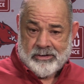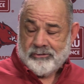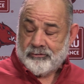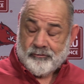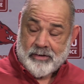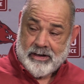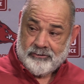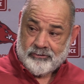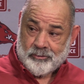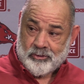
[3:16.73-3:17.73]
gives the
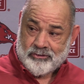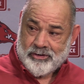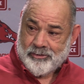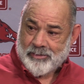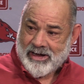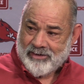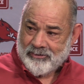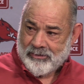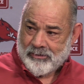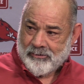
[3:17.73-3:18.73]
fans something to cheer
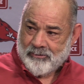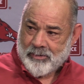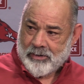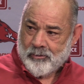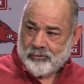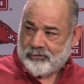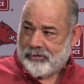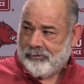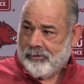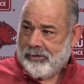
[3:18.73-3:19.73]
about. Everybody wants to see